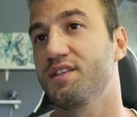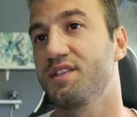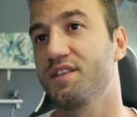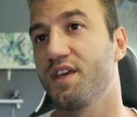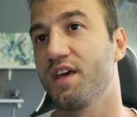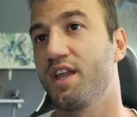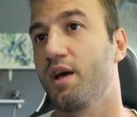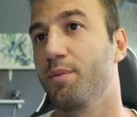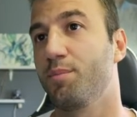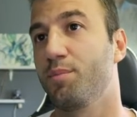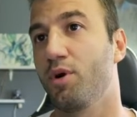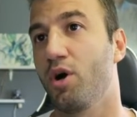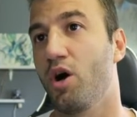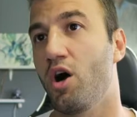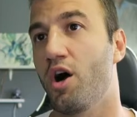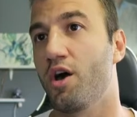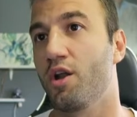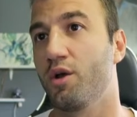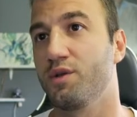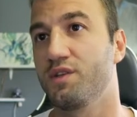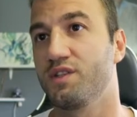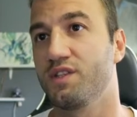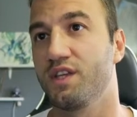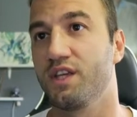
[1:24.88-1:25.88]
Setup
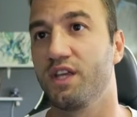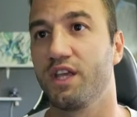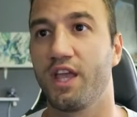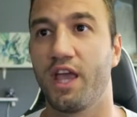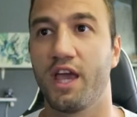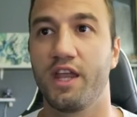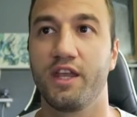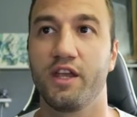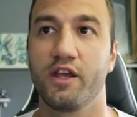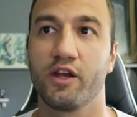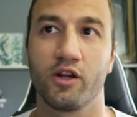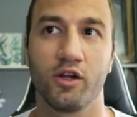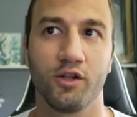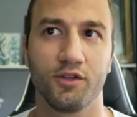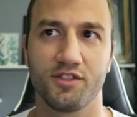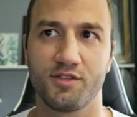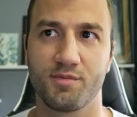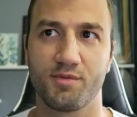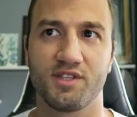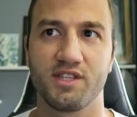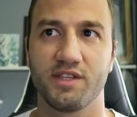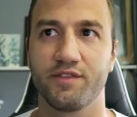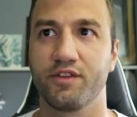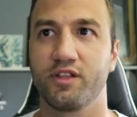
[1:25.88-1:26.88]
Auto Sync. And here it'll
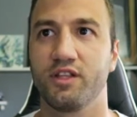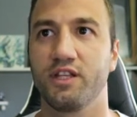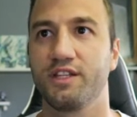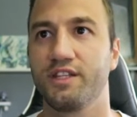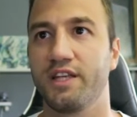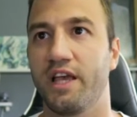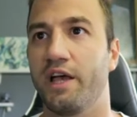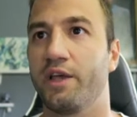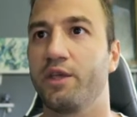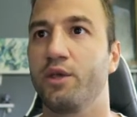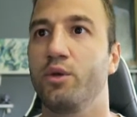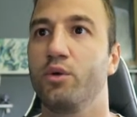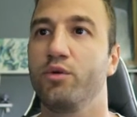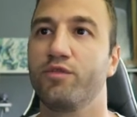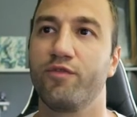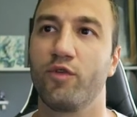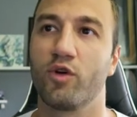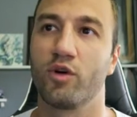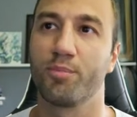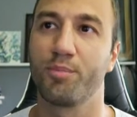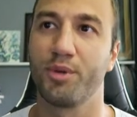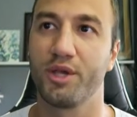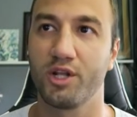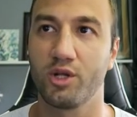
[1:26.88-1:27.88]
specifically tell you
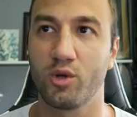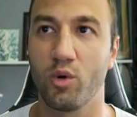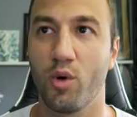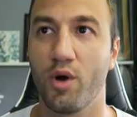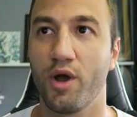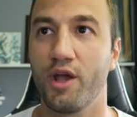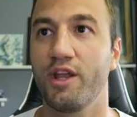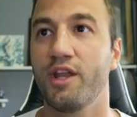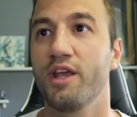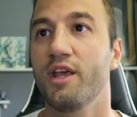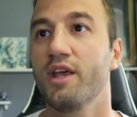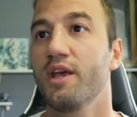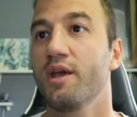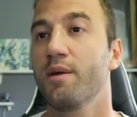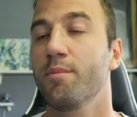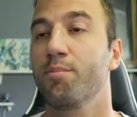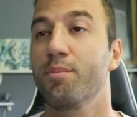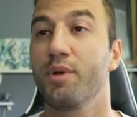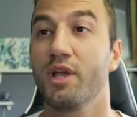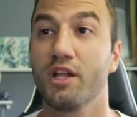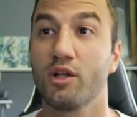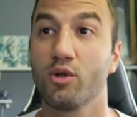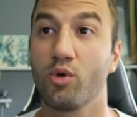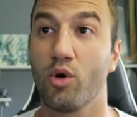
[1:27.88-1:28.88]
for Bitcoin,
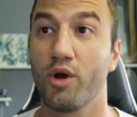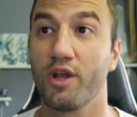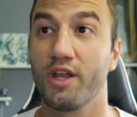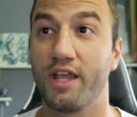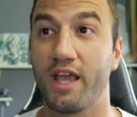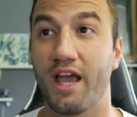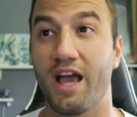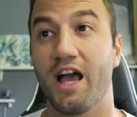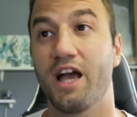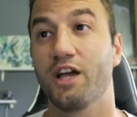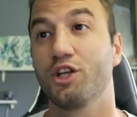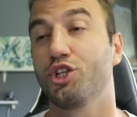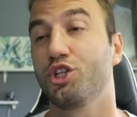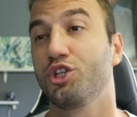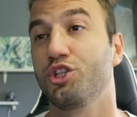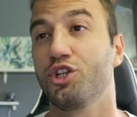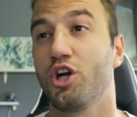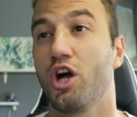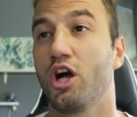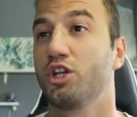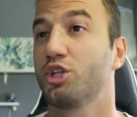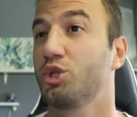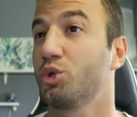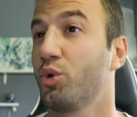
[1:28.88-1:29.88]
Bitcoin Cash,
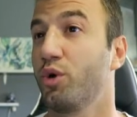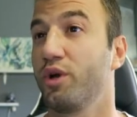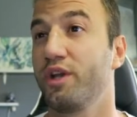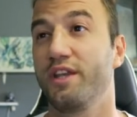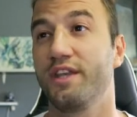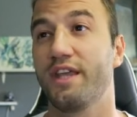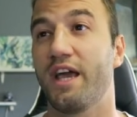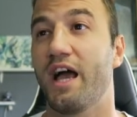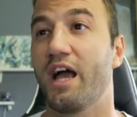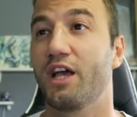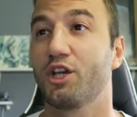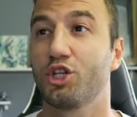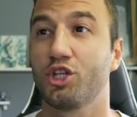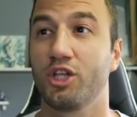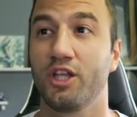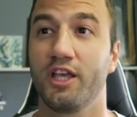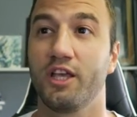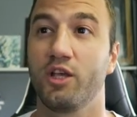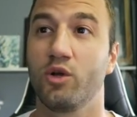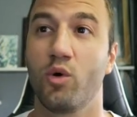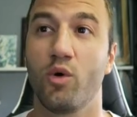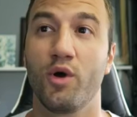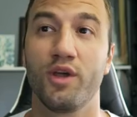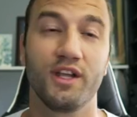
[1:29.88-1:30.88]
Dogecoin, Dash,
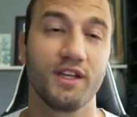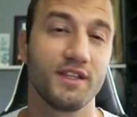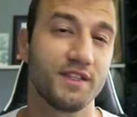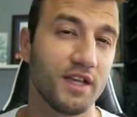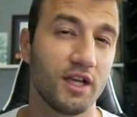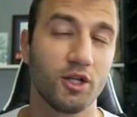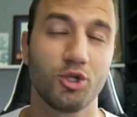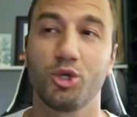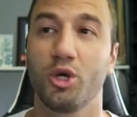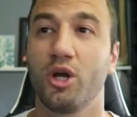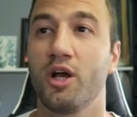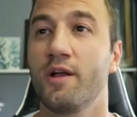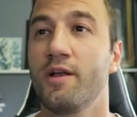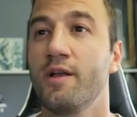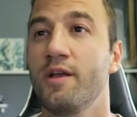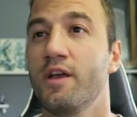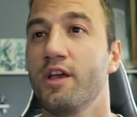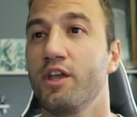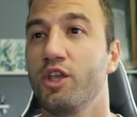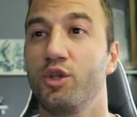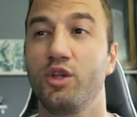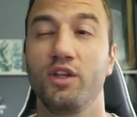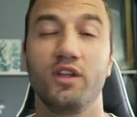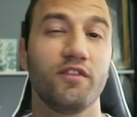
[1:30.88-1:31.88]
Litecoin, etc.,
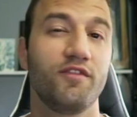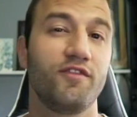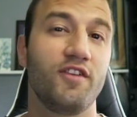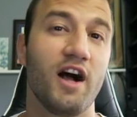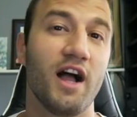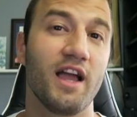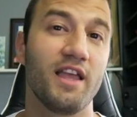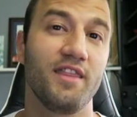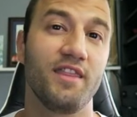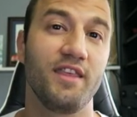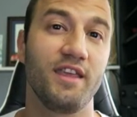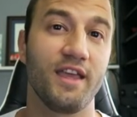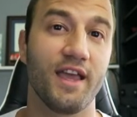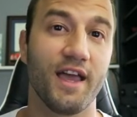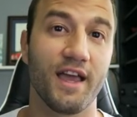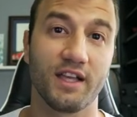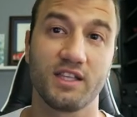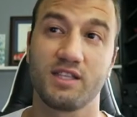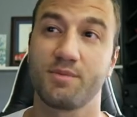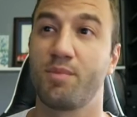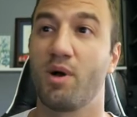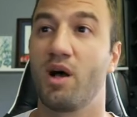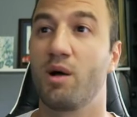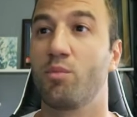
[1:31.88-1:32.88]
you need to find the
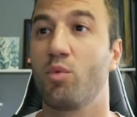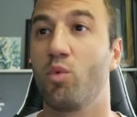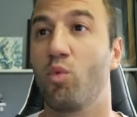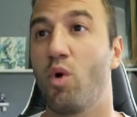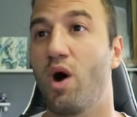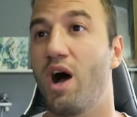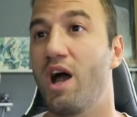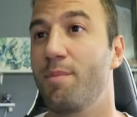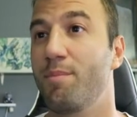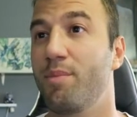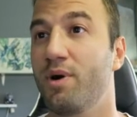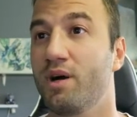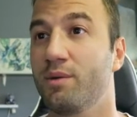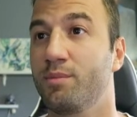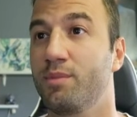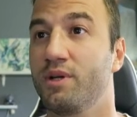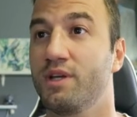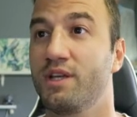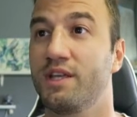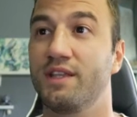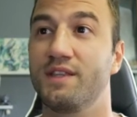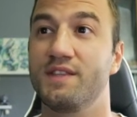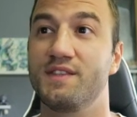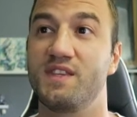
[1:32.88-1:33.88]
XPub,
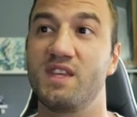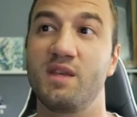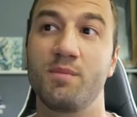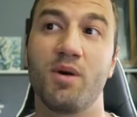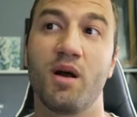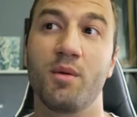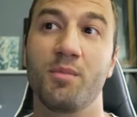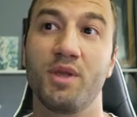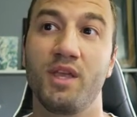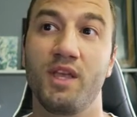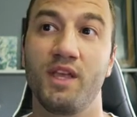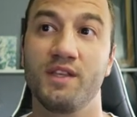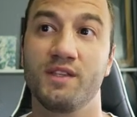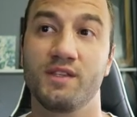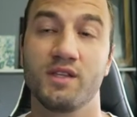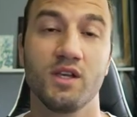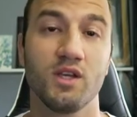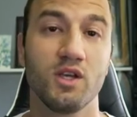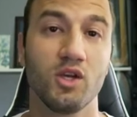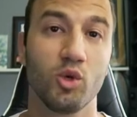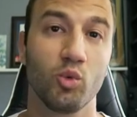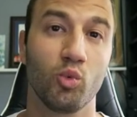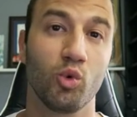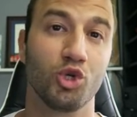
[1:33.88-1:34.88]
YPub, and ZPub keys,
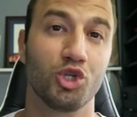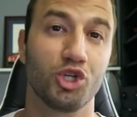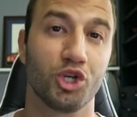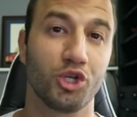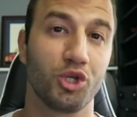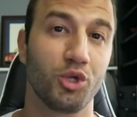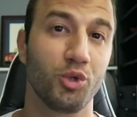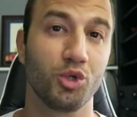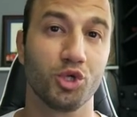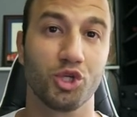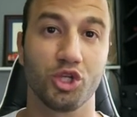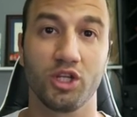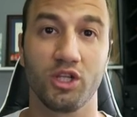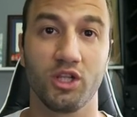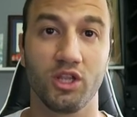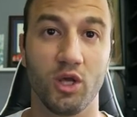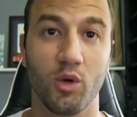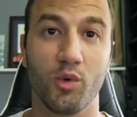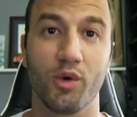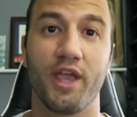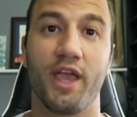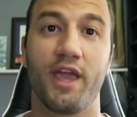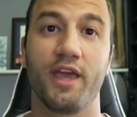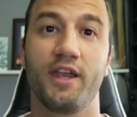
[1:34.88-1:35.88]
which are usually
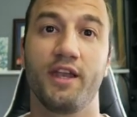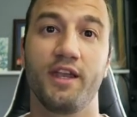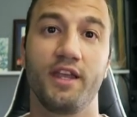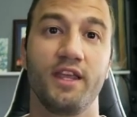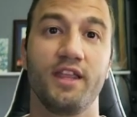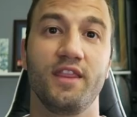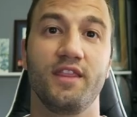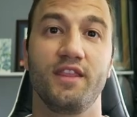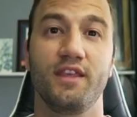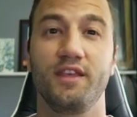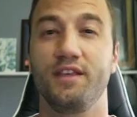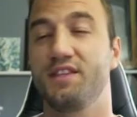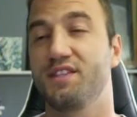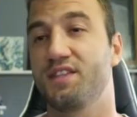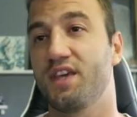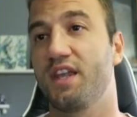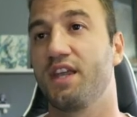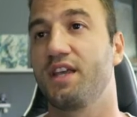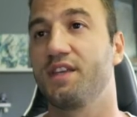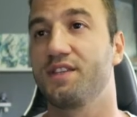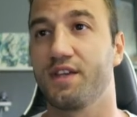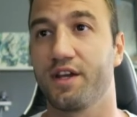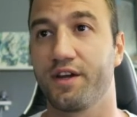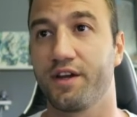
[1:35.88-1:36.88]
located in the
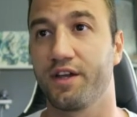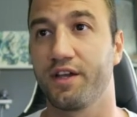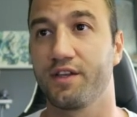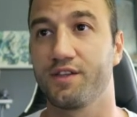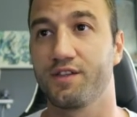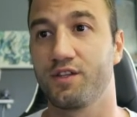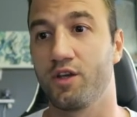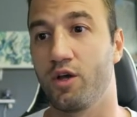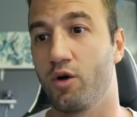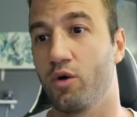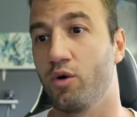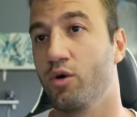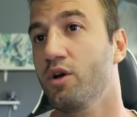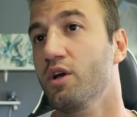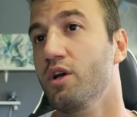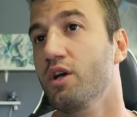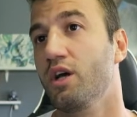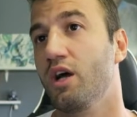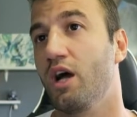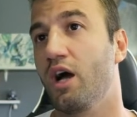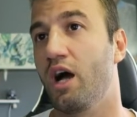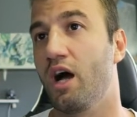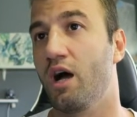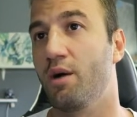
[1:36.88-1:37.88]
settings area. So
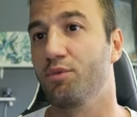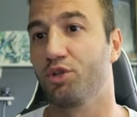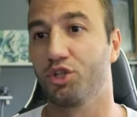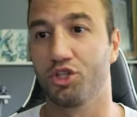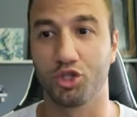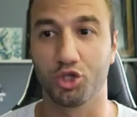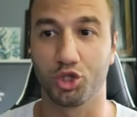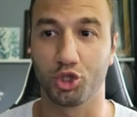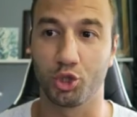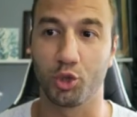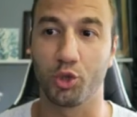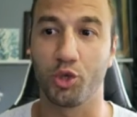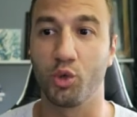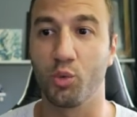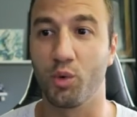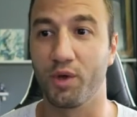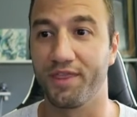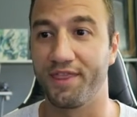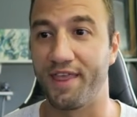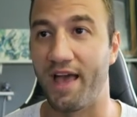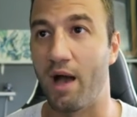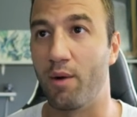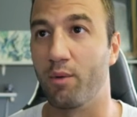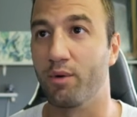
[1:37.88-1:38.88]
just to show you
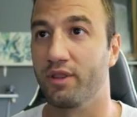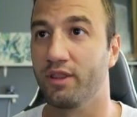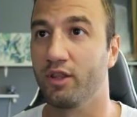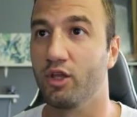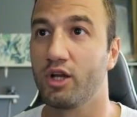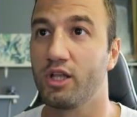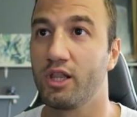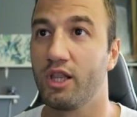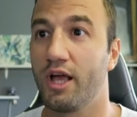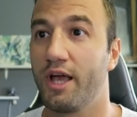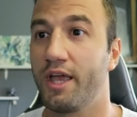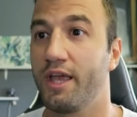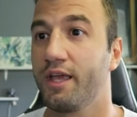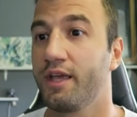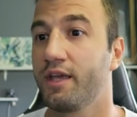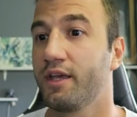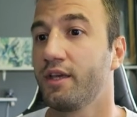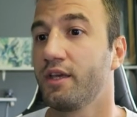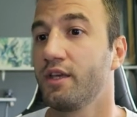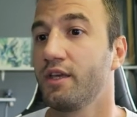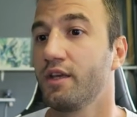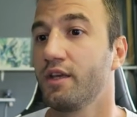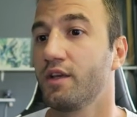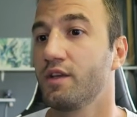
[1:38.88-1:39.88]
what that would look like.
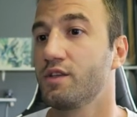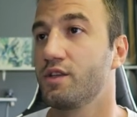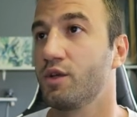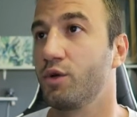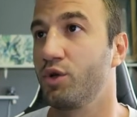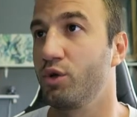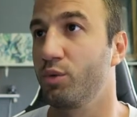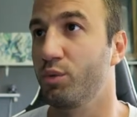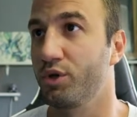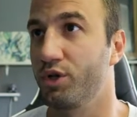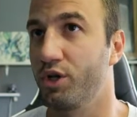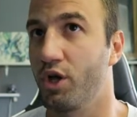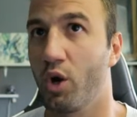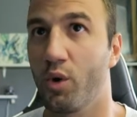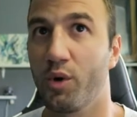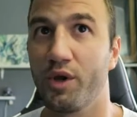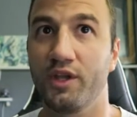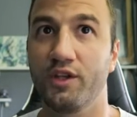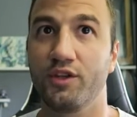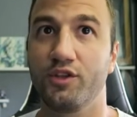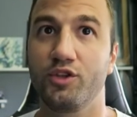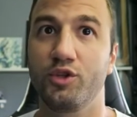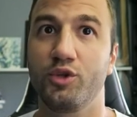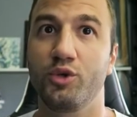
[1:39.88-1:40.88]
So you would go
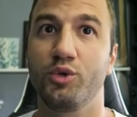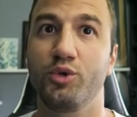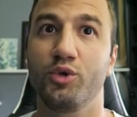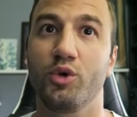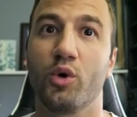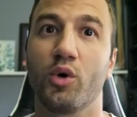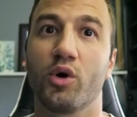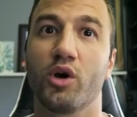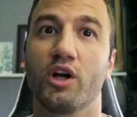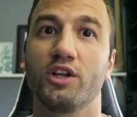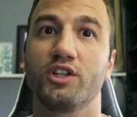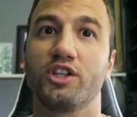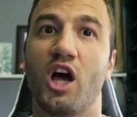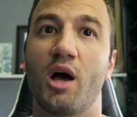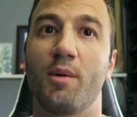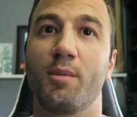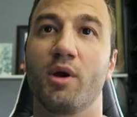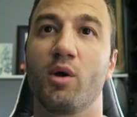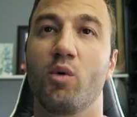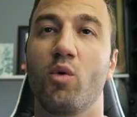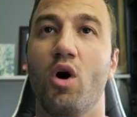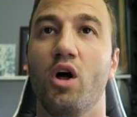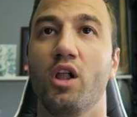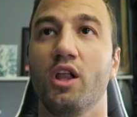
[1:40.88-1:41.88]
into your
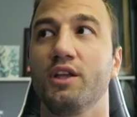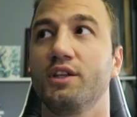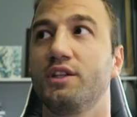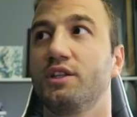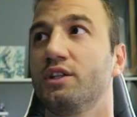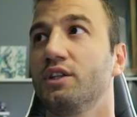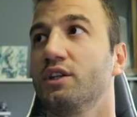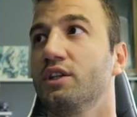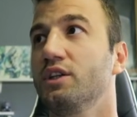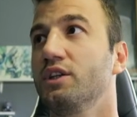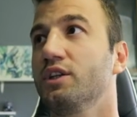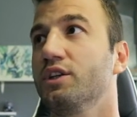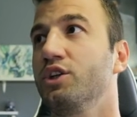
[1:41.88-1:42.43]
Atomic Wallet.